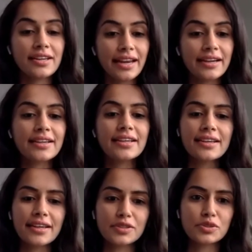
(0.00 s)

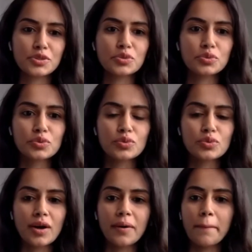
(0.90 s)
directly linked to
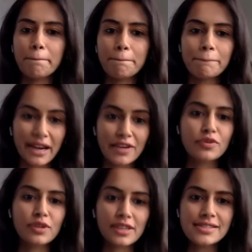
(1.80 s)

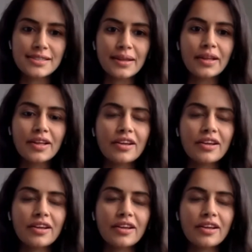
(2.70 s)
mindfulness. Okay,